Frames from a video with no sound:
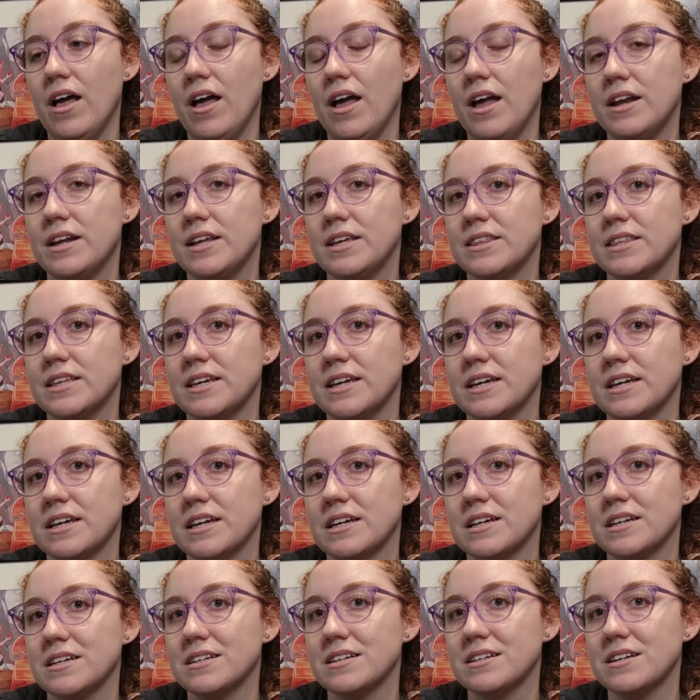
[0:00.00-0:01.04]

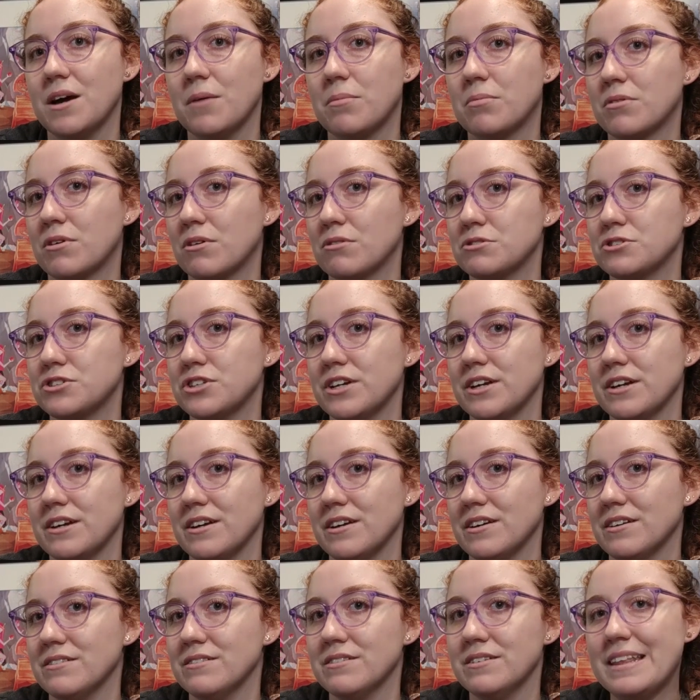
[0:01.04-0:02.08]
anything
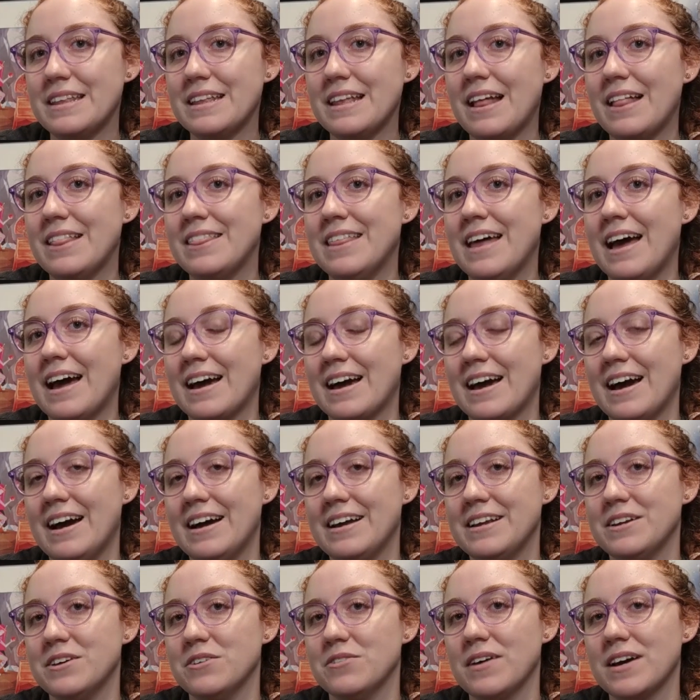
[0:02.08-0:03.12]
approaching that
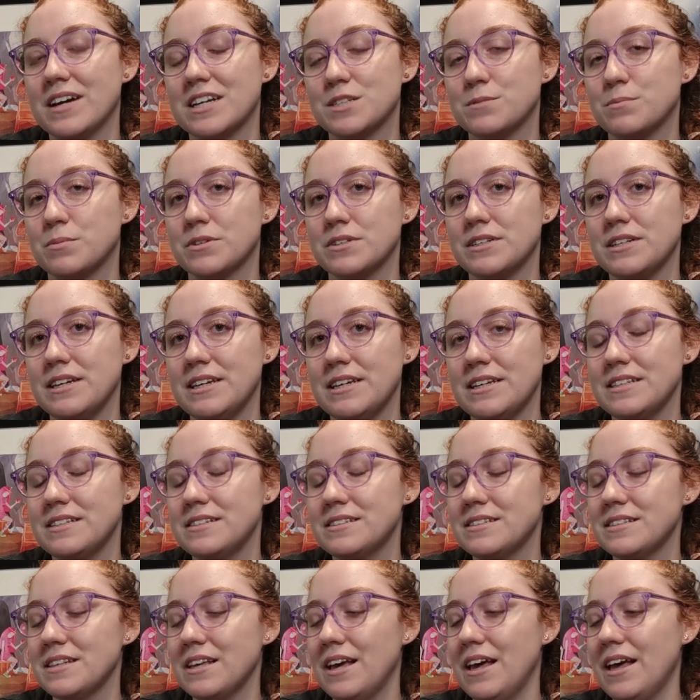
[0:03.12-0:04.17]
kind of
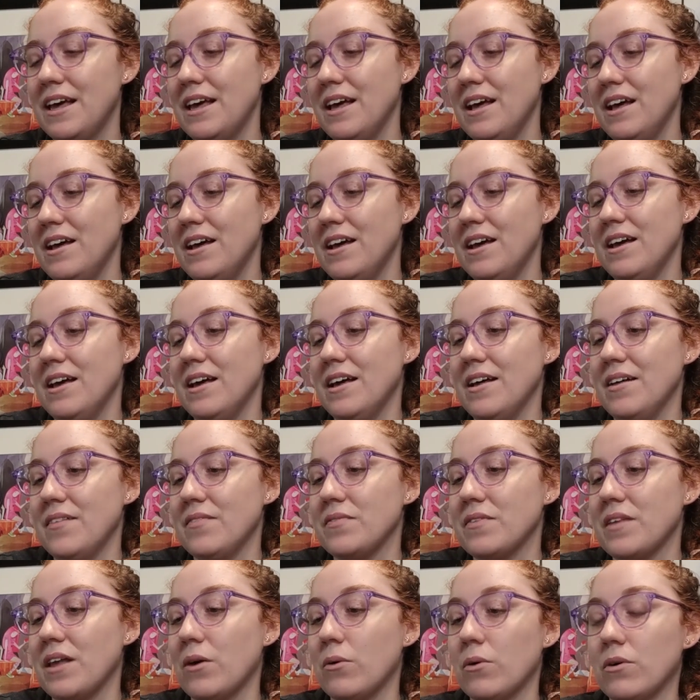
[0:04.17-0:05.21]
expertise.
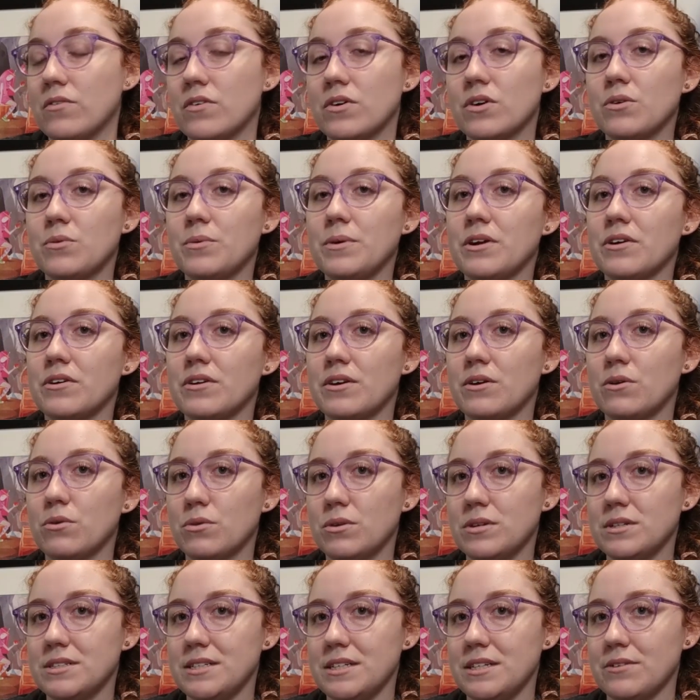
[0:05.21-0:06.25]
However, we are in
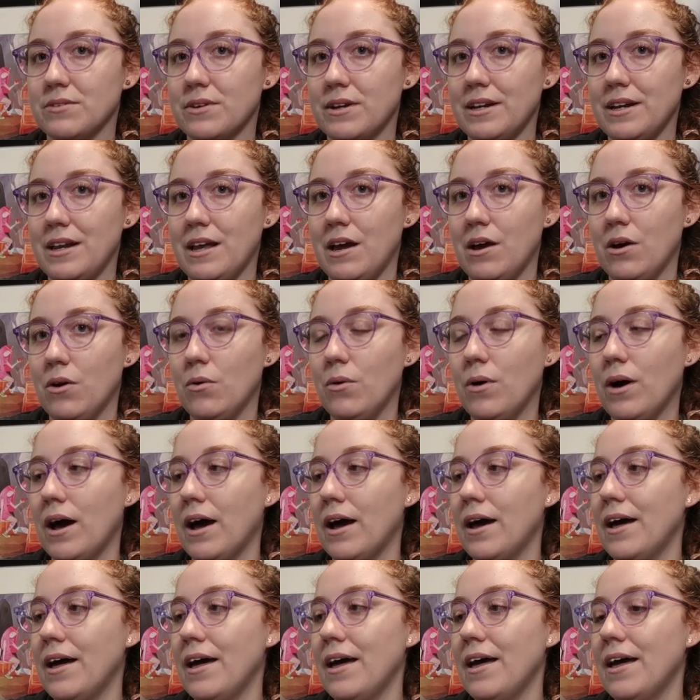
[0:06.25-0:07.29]
quarantine right now,
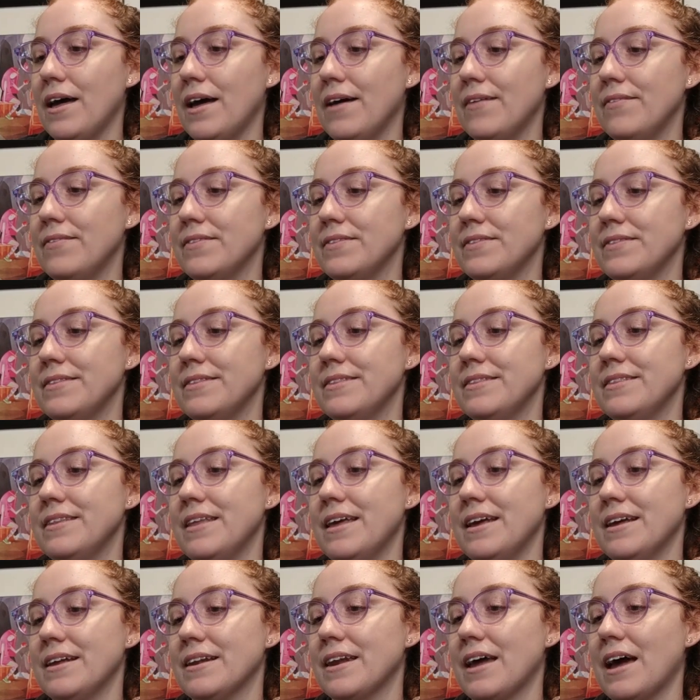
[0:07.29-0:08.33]

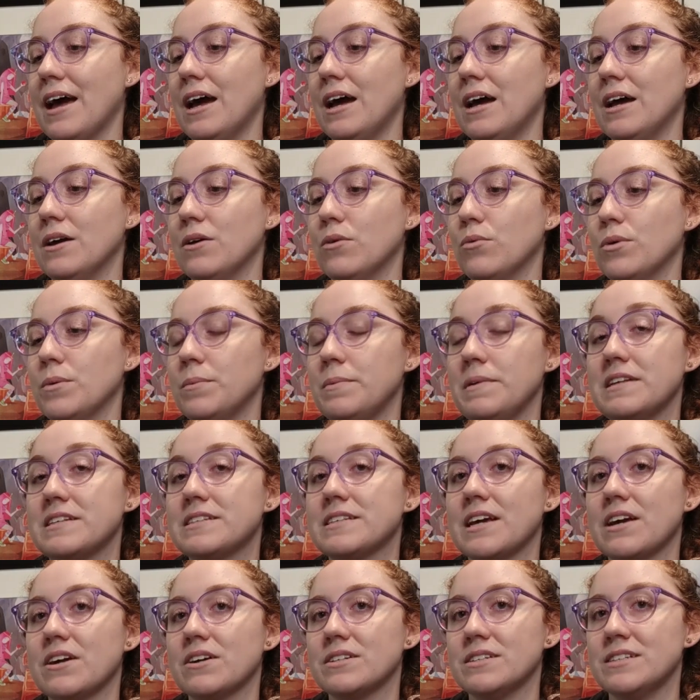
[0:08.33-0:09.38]
and I would be
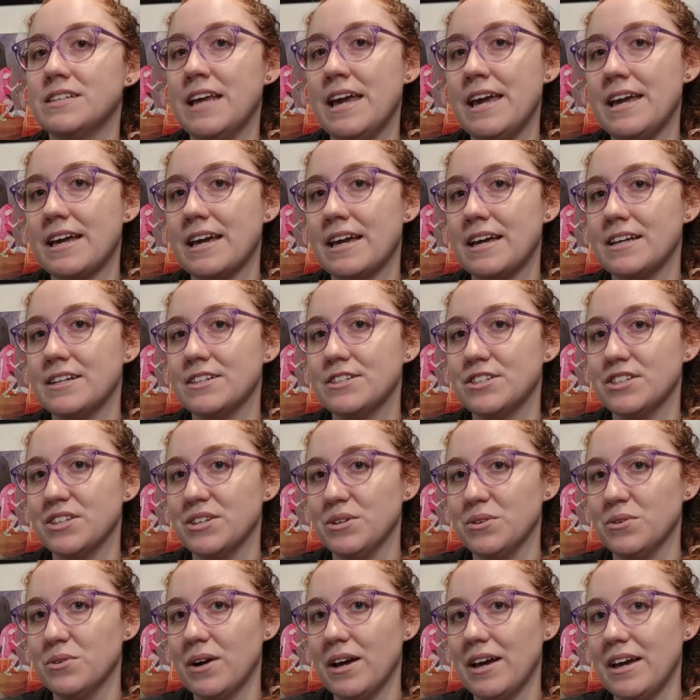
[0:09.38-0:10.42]
scared to take it
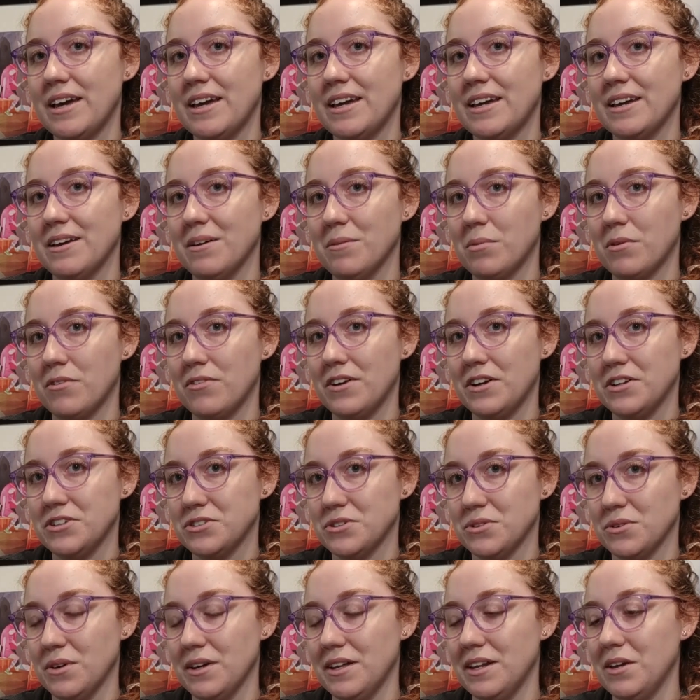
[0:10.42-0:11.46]
to a
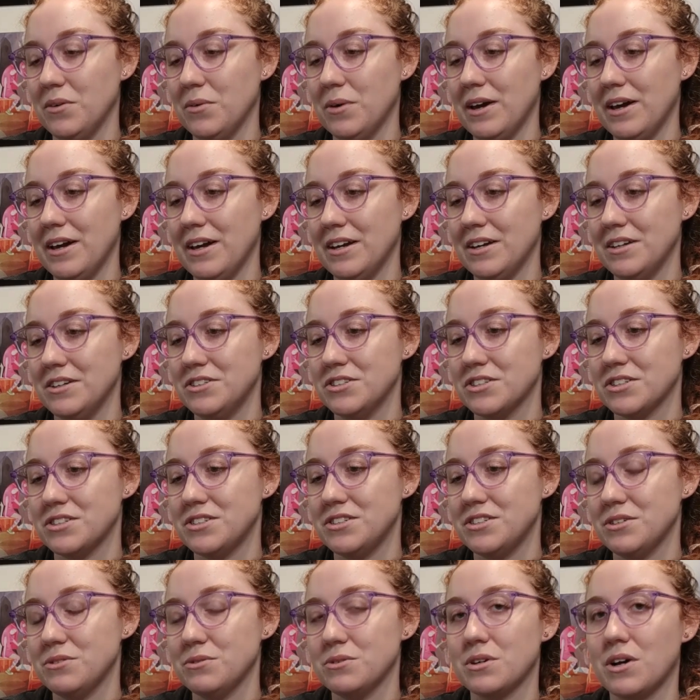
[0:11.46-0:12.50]
professional anyway,
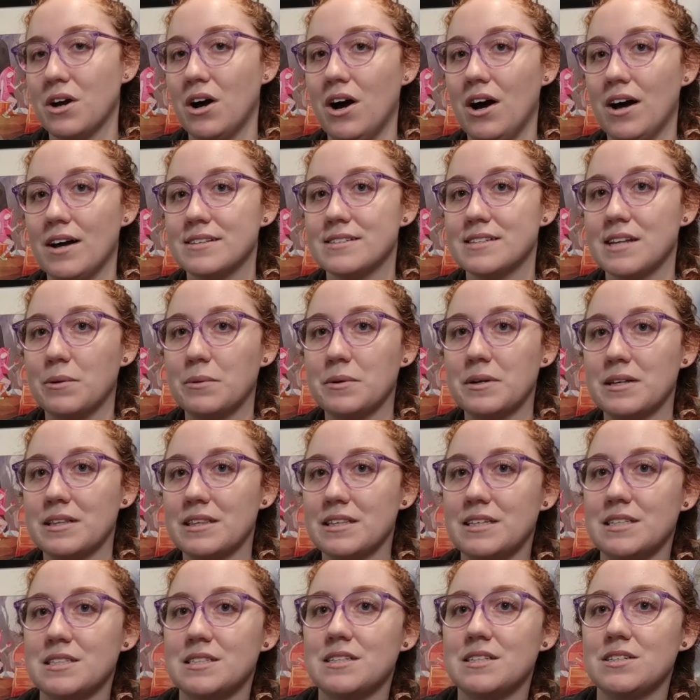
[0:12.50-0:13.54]
just due to cost. I would at
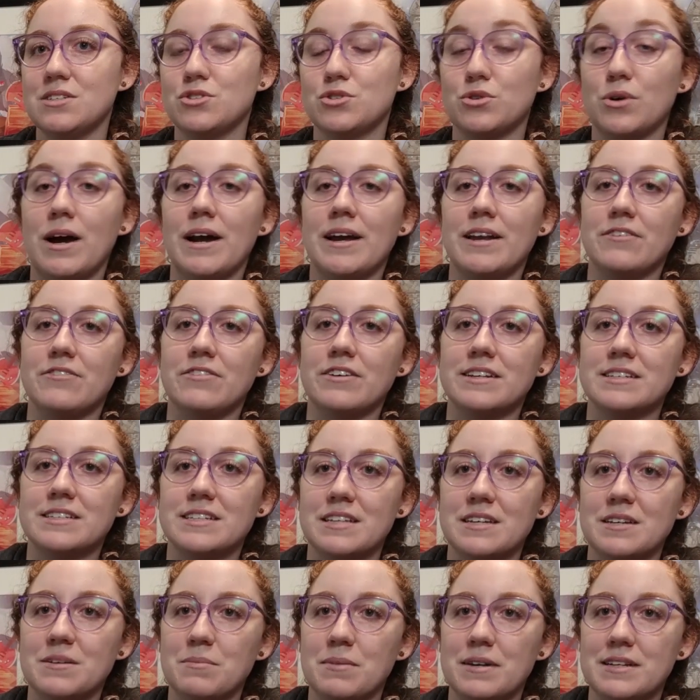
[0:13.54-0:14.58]
least try to fix
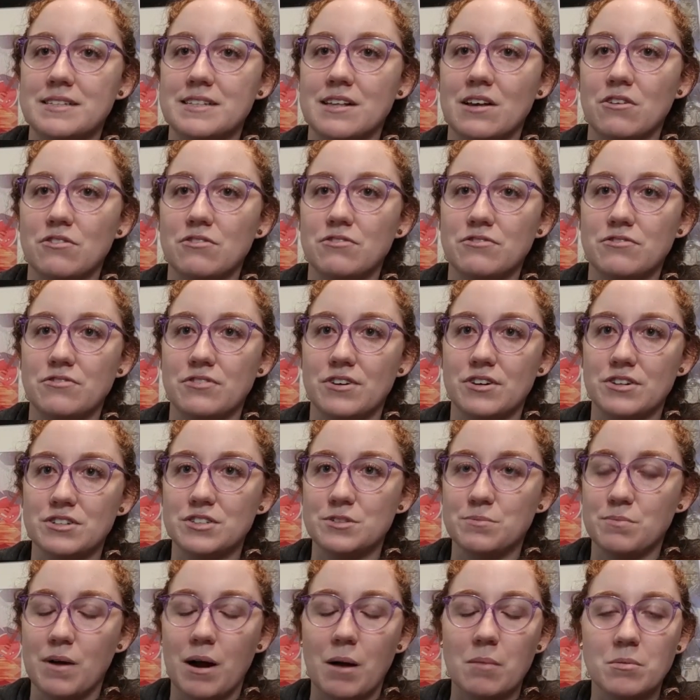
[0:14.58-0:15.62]
it myself
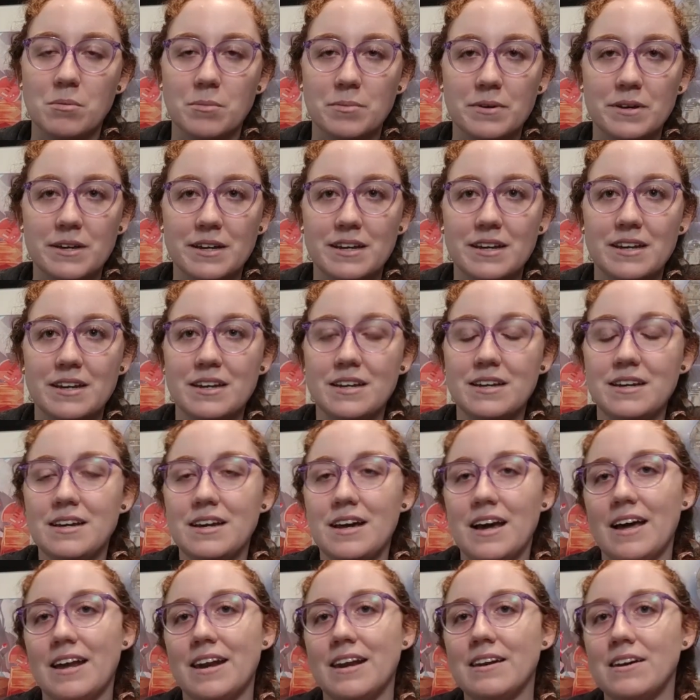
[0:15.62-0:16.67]
first, probably.
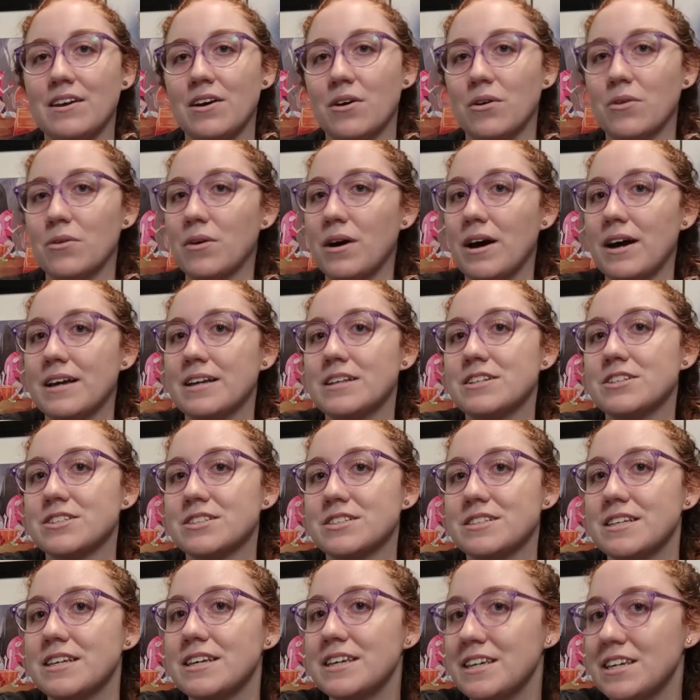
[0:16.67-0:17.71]
And I know I can
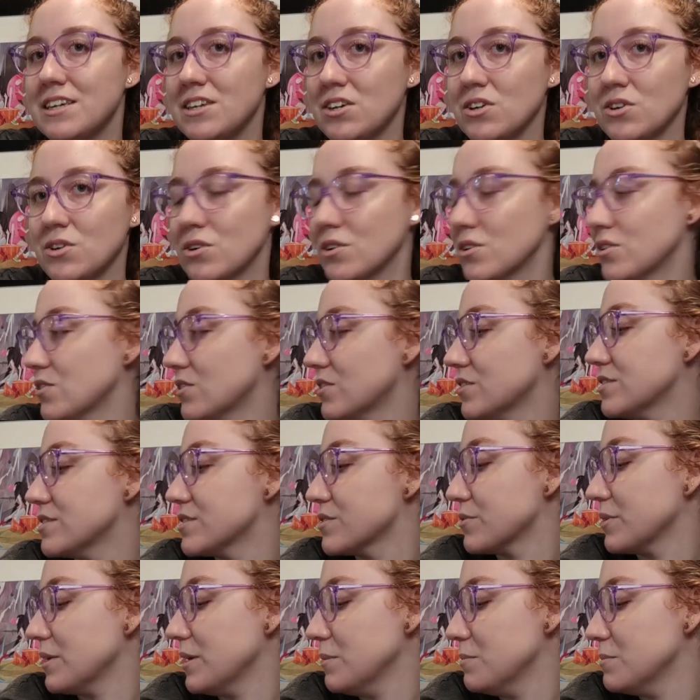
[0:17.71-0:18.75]
just hear the
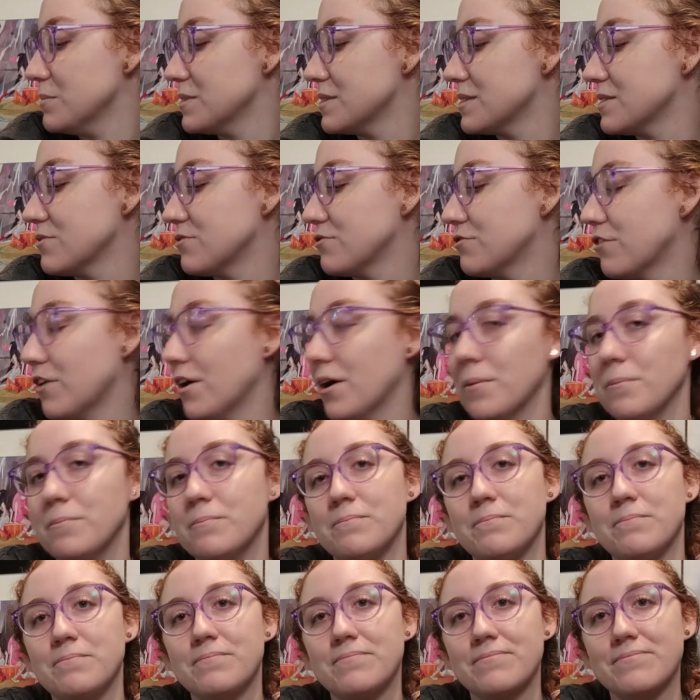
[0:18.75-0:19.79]
screams
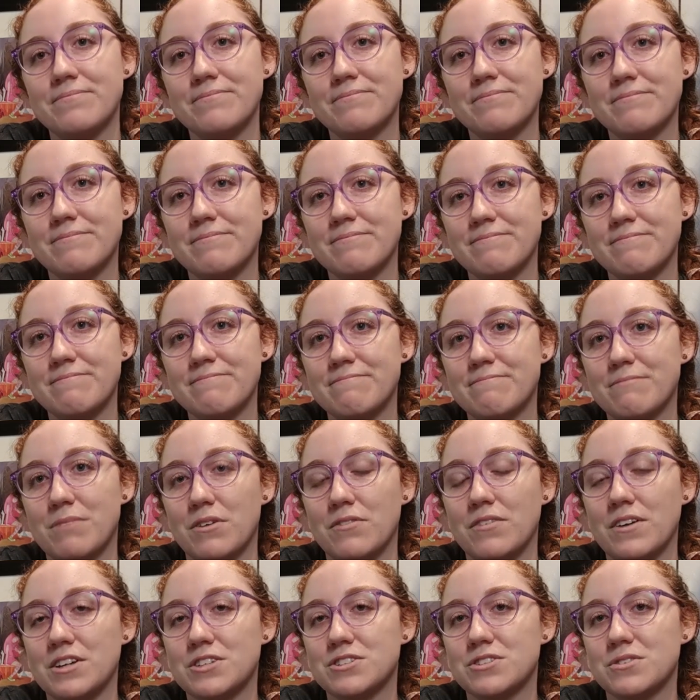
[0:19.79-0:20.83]
from
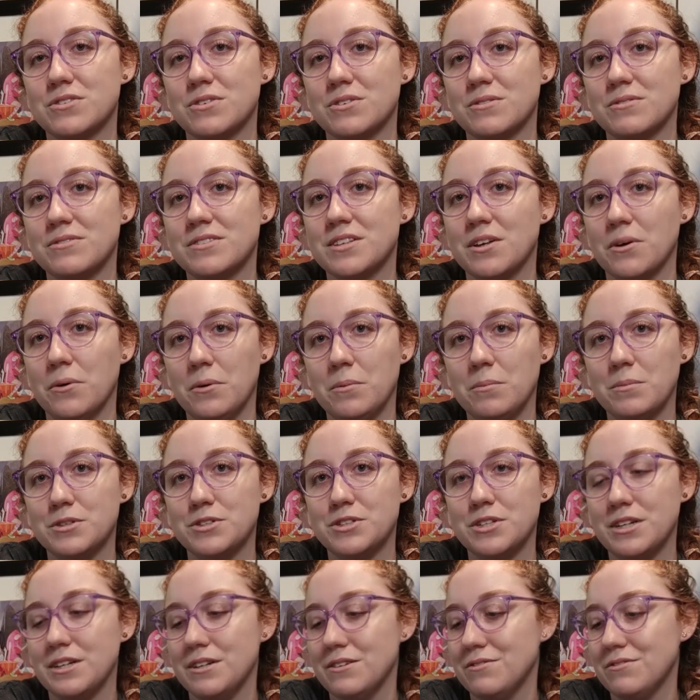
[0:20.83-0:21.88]
professional sewing
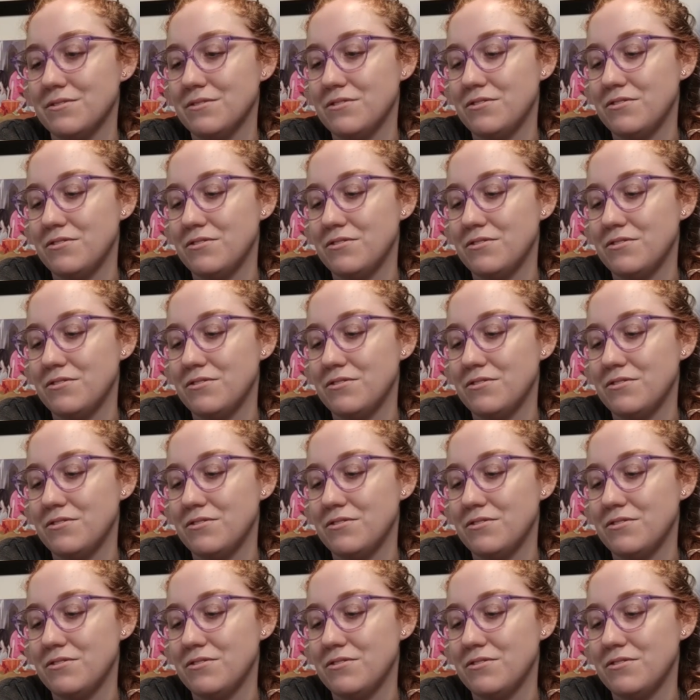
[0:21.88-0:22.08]
machine